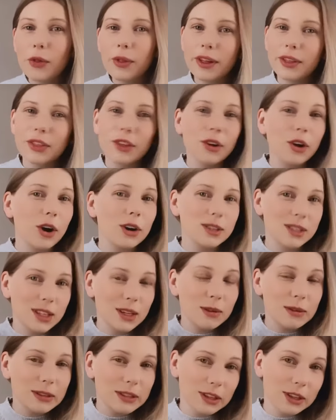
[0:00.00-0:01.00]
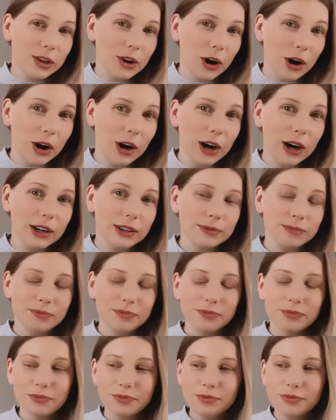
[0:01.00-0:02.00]
The car seat was in the car,
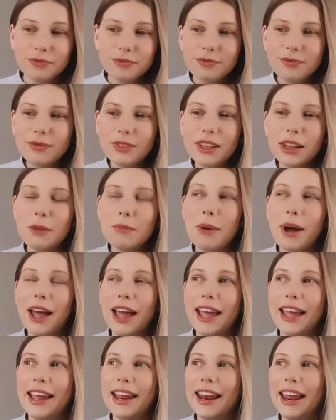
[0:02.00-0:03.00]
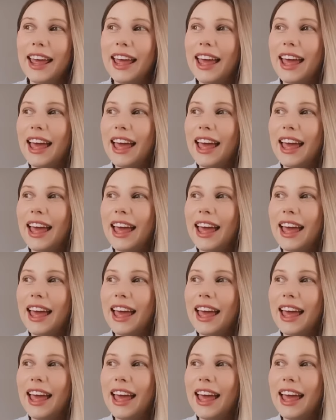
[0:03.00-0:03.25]
but